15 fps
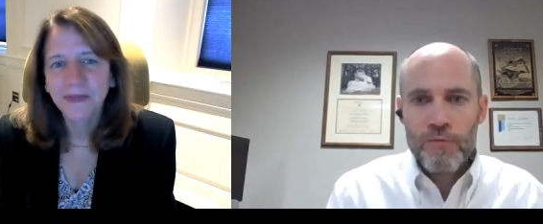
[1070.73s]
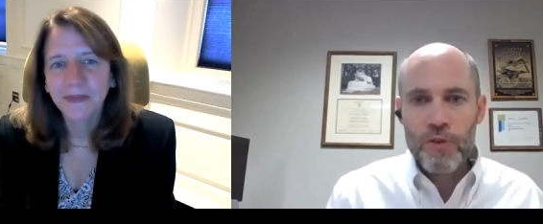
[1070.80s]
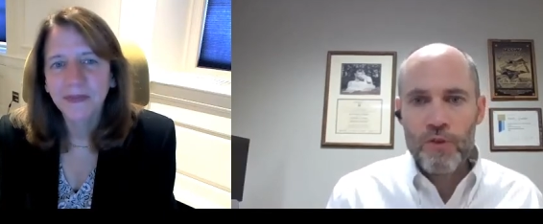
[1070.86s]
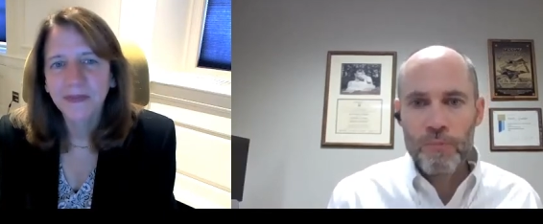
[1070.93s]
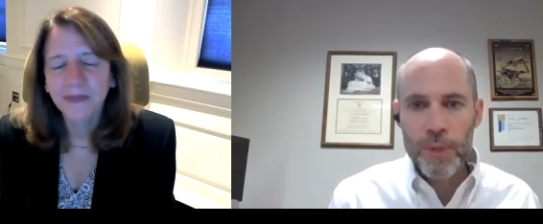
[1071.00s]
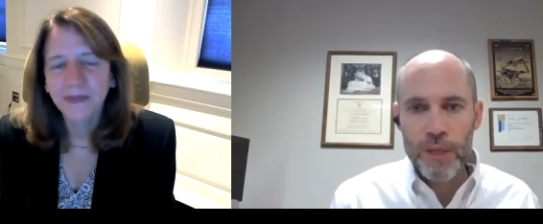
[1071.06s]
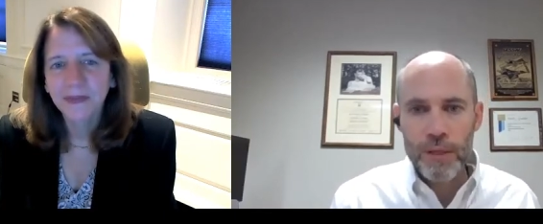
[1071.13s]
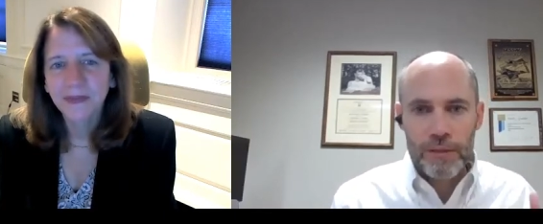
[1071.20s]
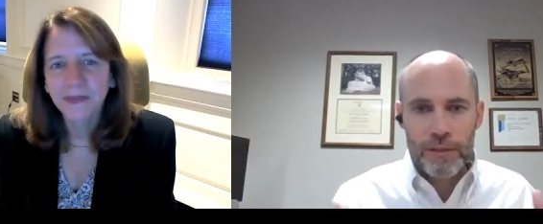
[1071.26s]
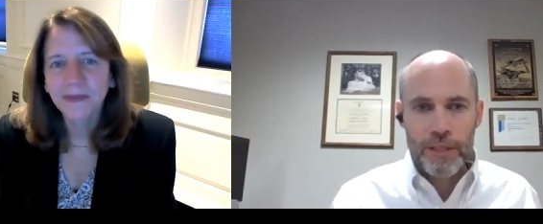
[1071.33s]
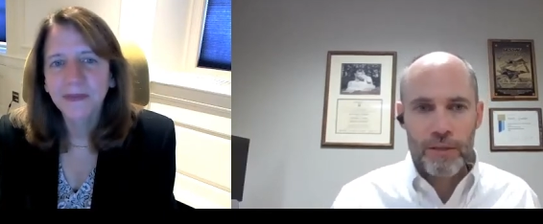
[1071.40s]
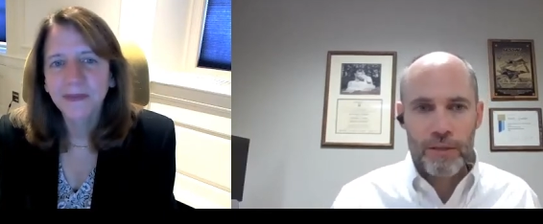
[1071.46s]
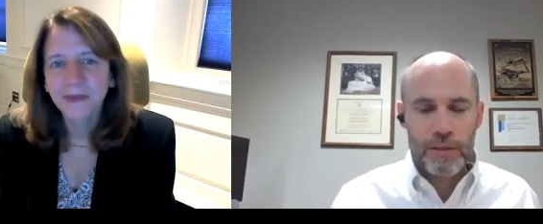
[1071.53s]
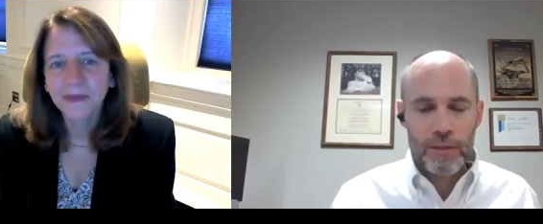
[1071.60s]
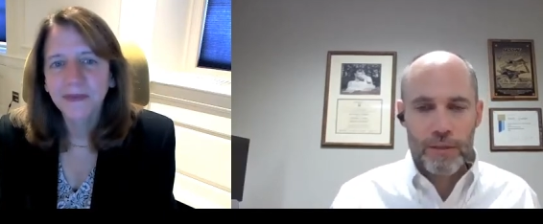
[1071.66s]
Speaker 1: you've been a
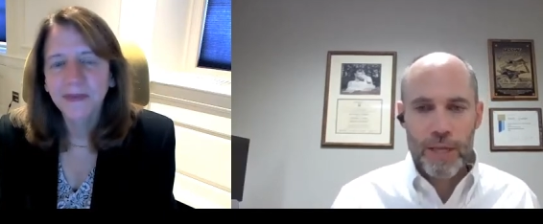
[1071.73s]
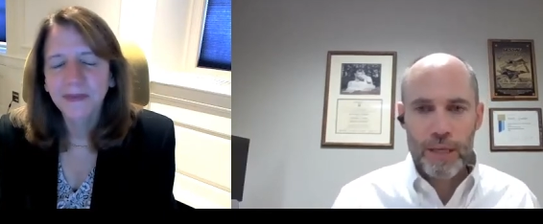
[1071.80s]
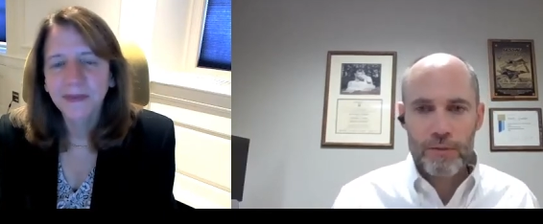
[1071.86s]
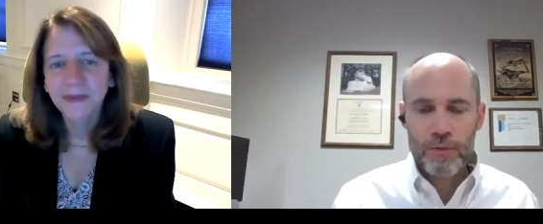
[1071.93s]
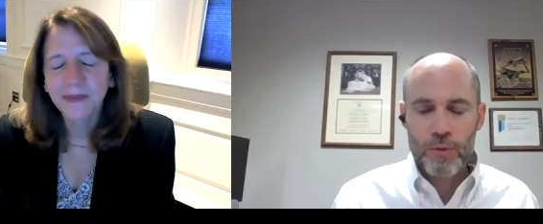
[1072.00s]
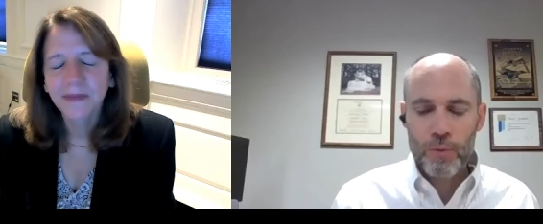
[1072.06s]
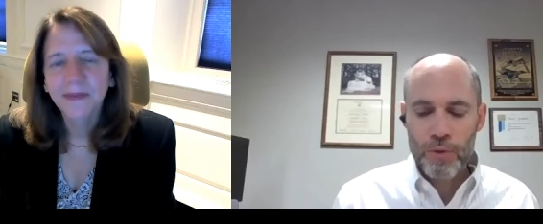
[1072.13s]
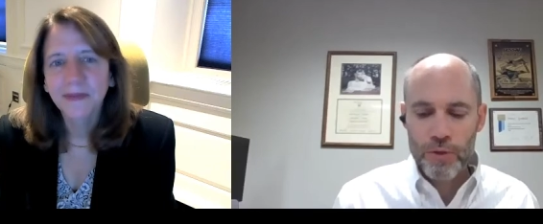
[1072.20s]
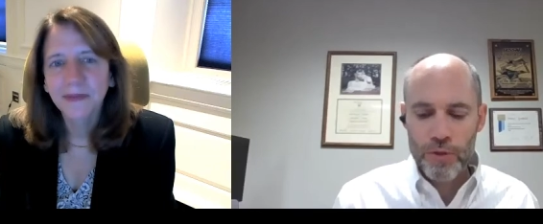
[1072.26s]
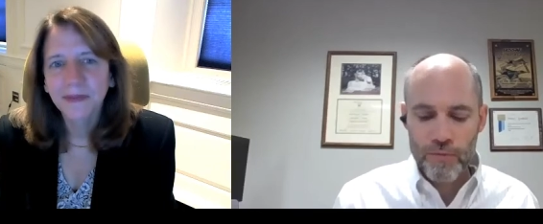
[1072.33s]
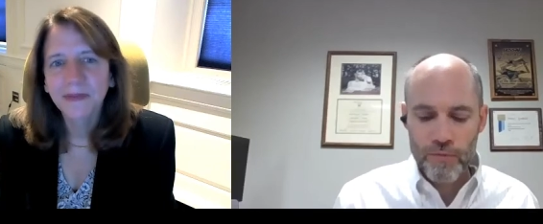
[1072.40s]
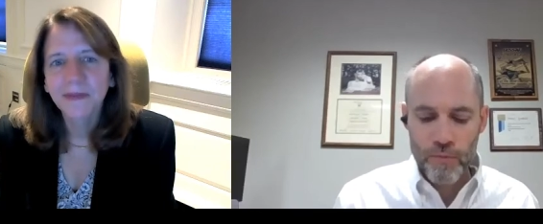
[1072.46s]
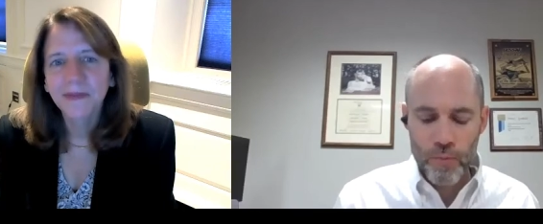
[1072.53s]
leader in the technical world you've,